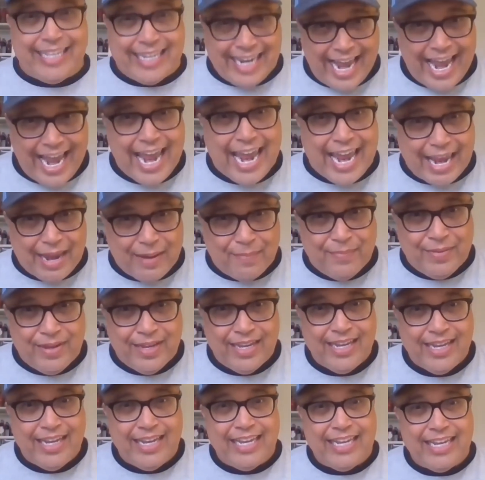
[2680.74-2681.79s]
of the
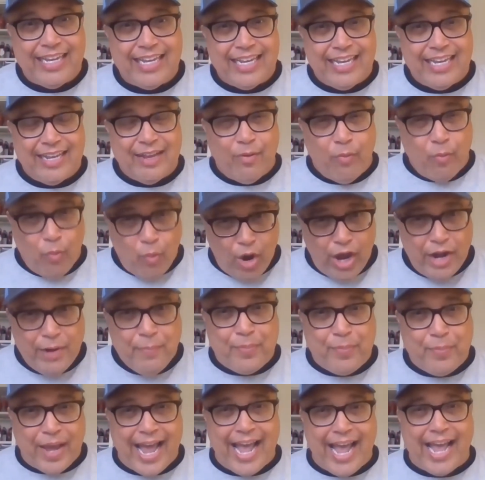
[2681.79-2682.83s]
game,
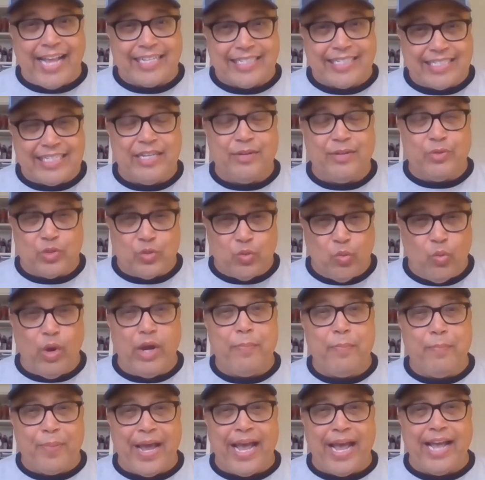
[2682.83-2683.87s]
one pass, he was
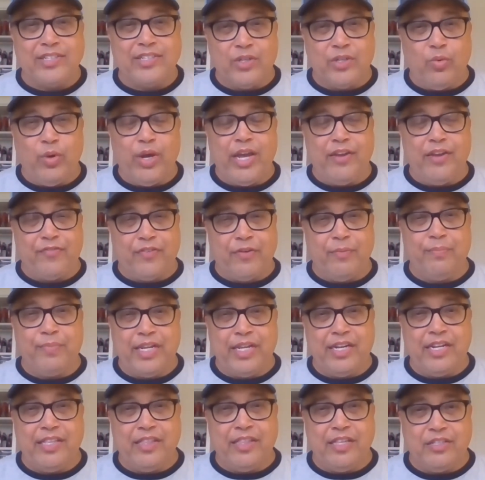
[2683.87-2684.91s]
one pass away from
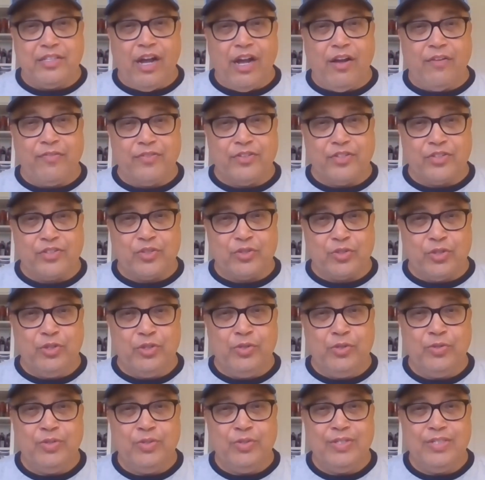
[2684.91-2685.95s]
beating the Dolphins.
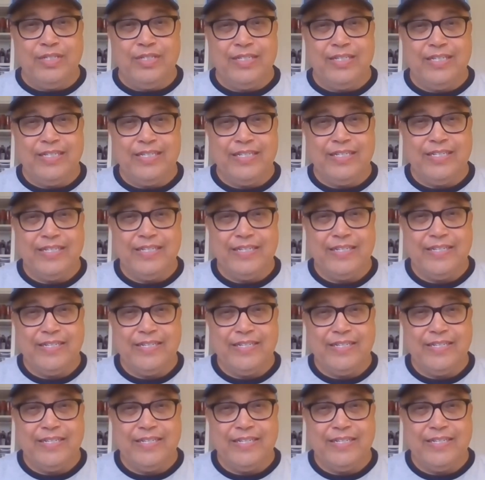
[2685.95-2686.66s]
True? He